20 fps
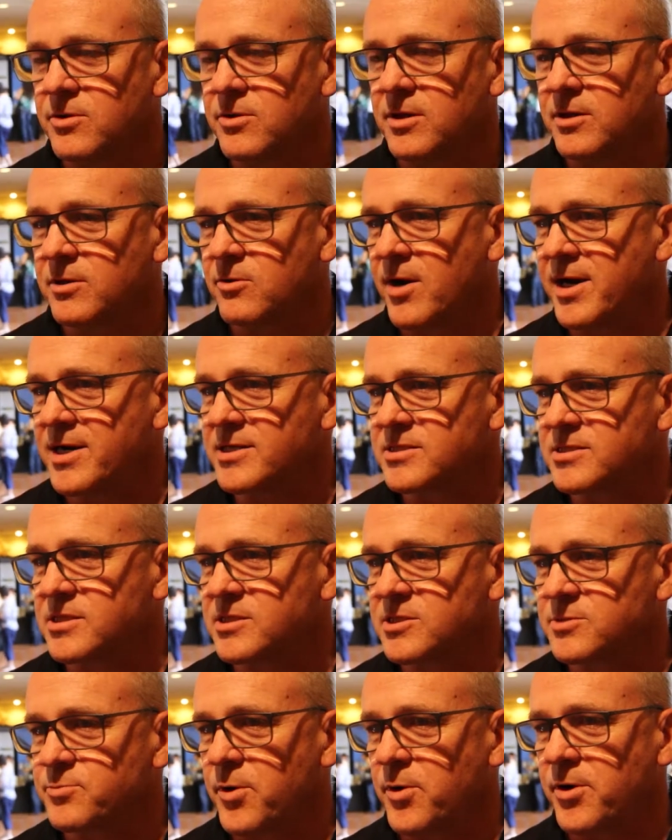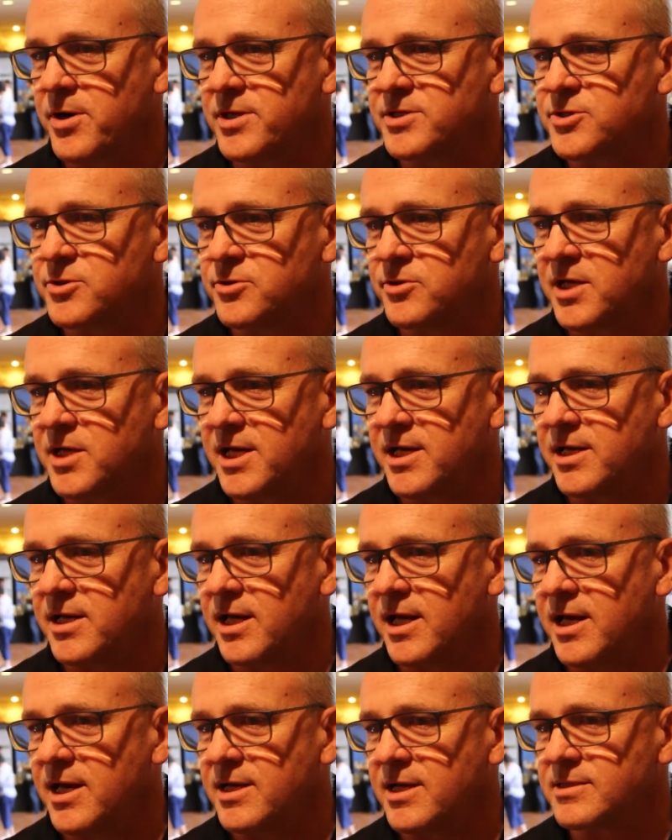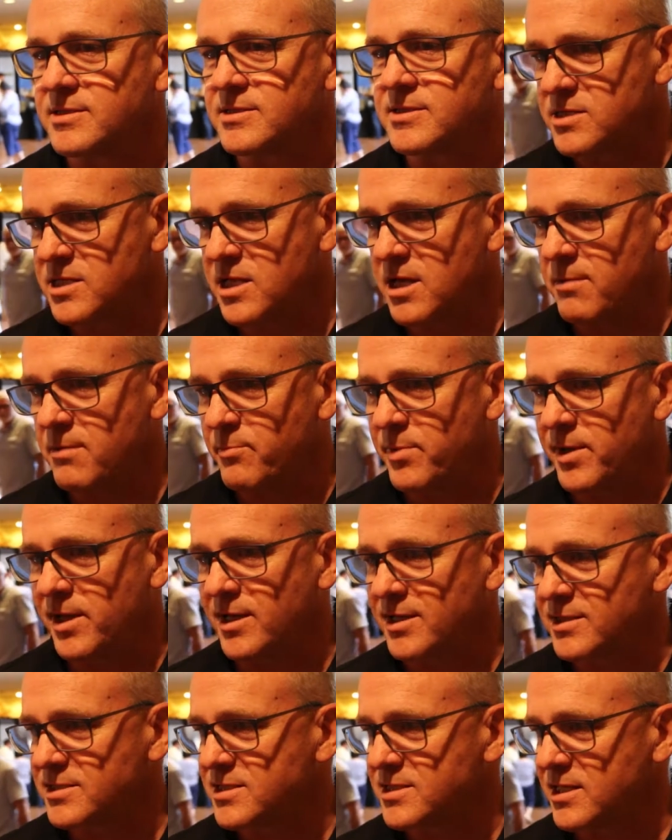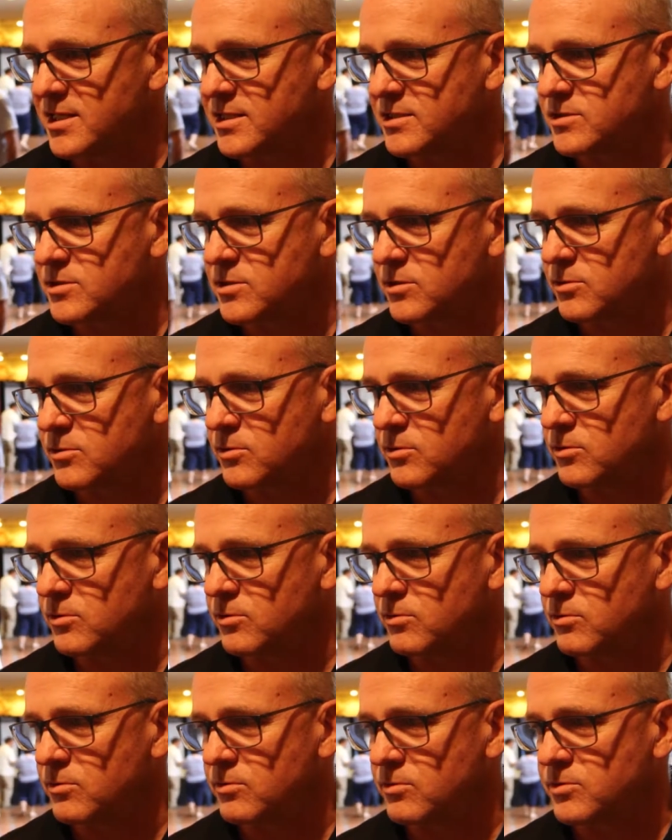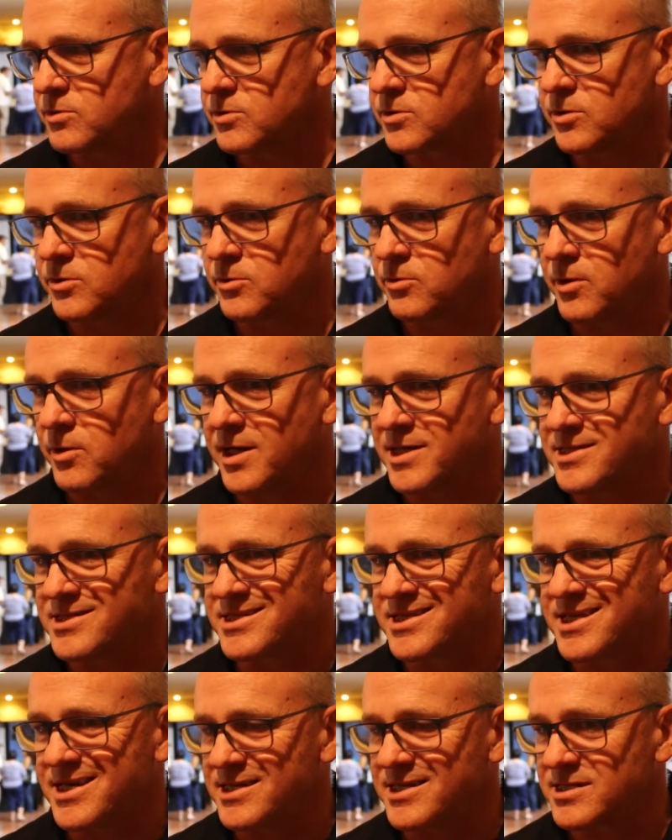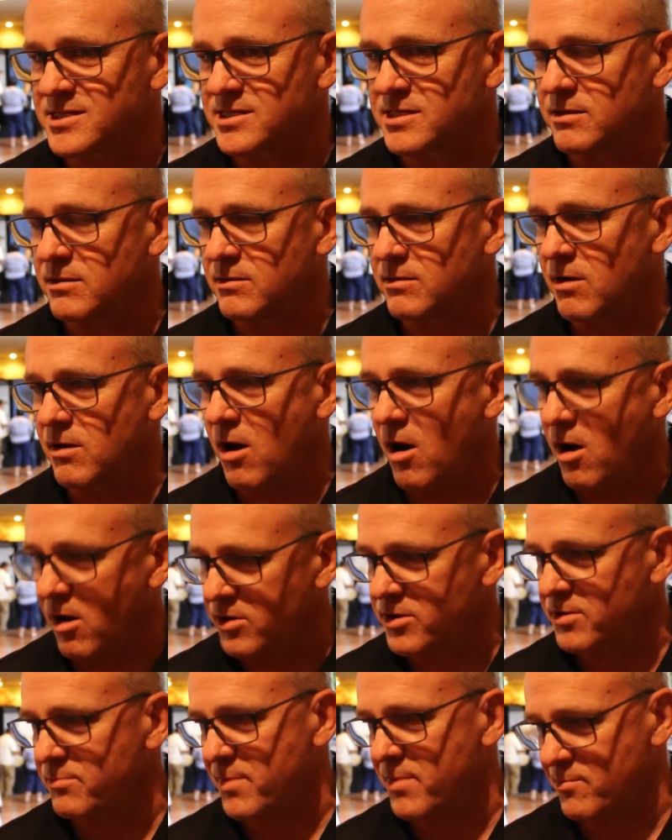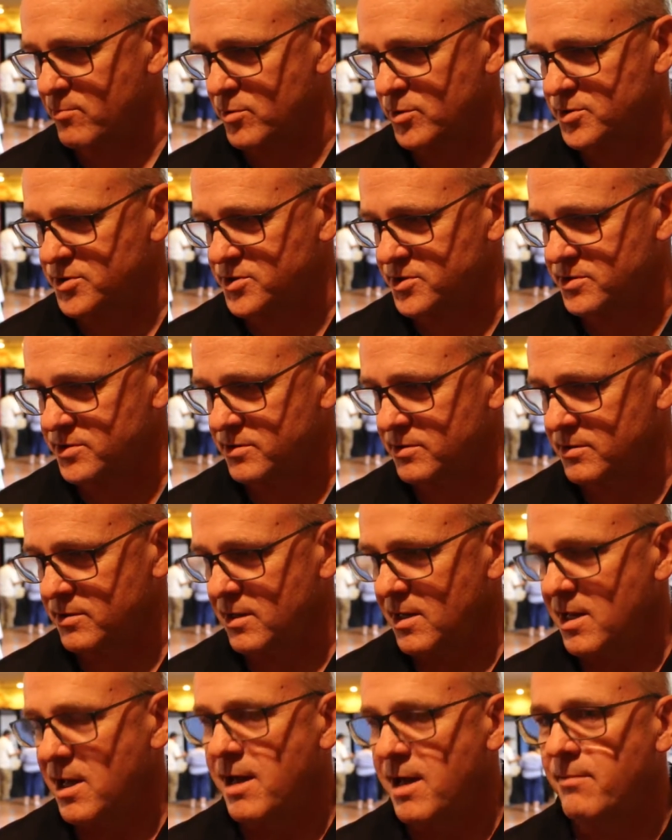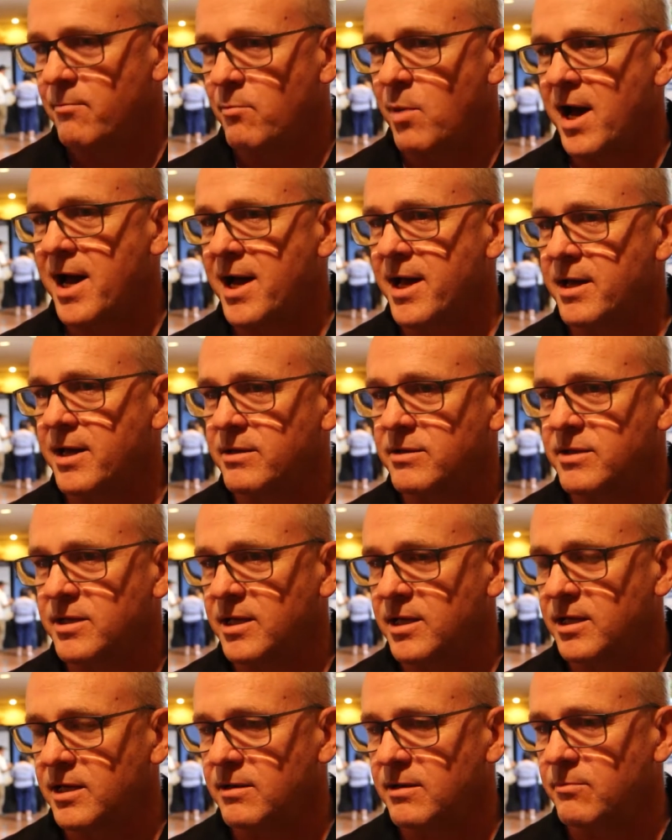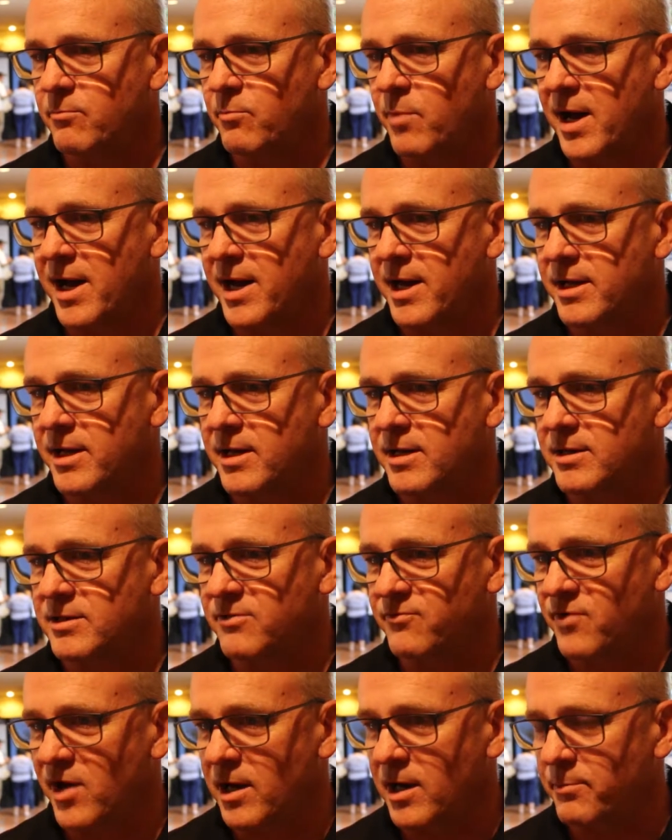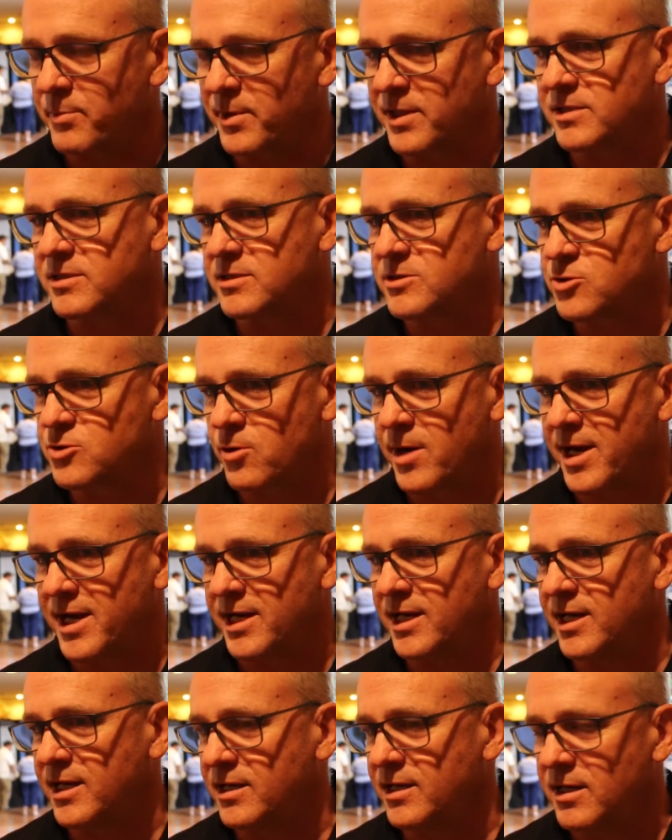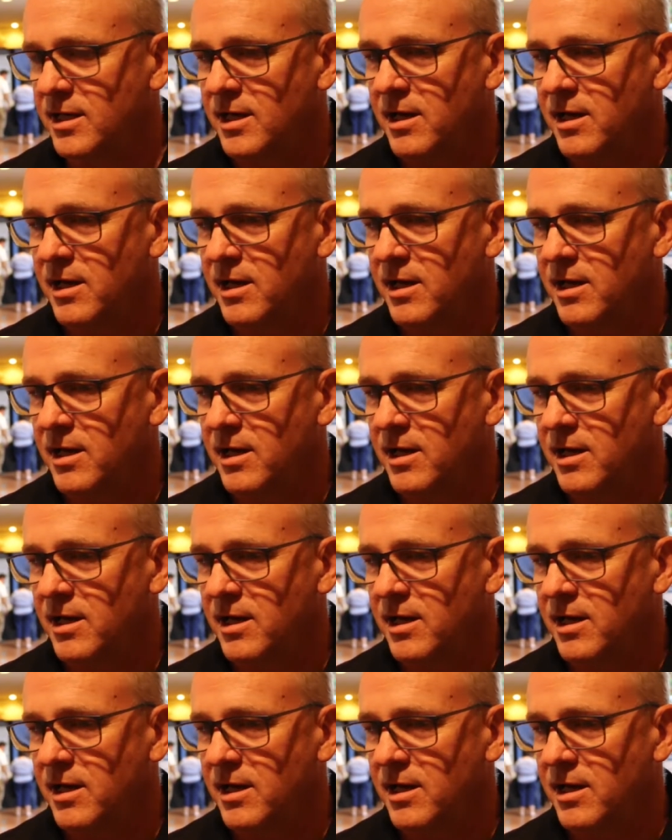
The greatest experience you get is the ability to assist all the members by developing the training